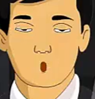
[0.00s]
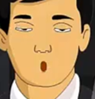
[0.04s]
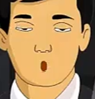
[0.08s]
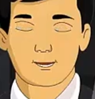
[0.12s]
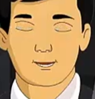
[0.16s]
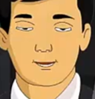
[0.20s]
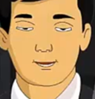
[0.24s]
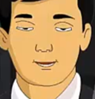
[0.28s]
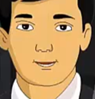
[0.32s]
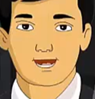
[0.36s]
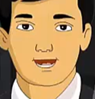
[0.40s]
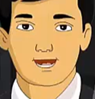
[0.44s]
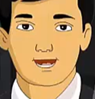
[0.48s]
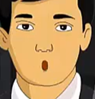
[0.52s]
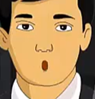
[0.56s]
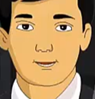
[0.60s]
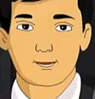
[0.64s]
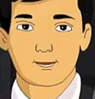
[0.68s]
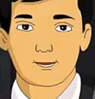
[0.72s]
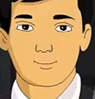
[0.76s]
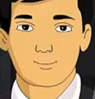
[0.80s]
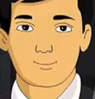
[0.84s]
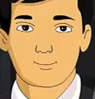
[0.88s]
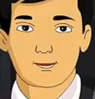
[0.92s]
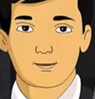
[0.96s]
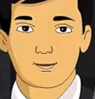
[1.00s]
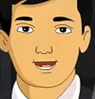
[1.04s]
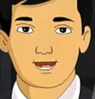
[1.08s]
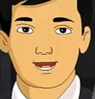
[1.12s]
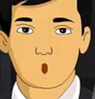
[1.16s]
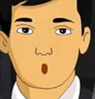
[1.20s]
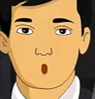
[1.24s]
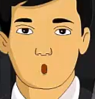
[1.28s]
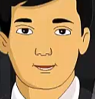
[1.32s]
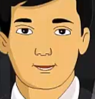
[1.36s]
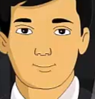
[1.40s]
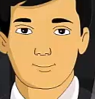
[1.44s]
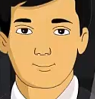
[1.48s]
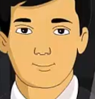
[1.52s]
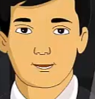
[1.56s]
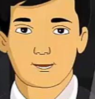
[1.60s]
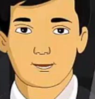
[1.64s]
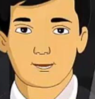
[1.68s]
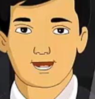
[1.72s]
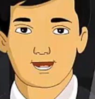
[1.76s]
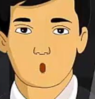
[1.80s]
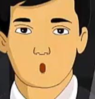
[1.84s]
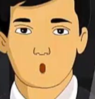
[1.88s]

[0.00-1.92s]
Laterite soil is not